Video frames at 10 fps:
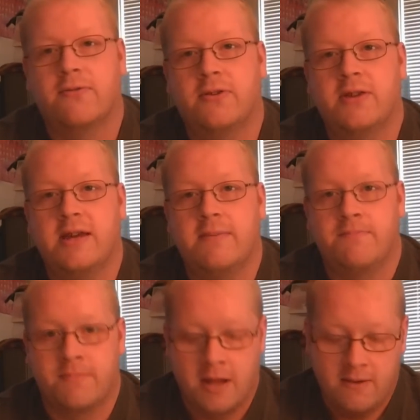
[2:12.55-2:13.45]
for the
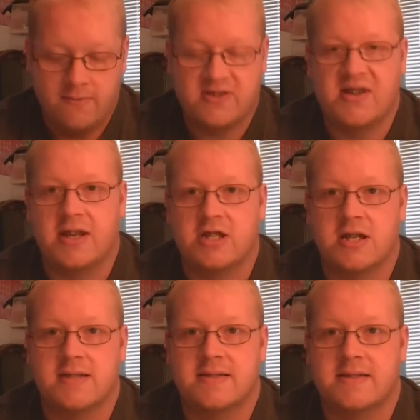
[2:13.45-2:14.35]
Sega
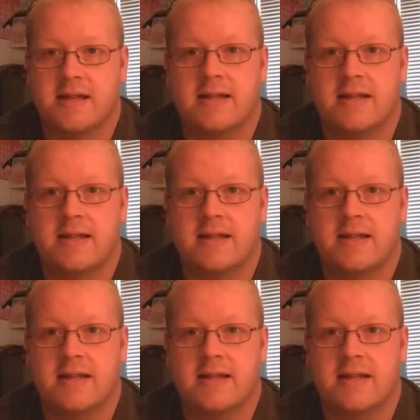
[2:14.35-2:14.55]
Genesis.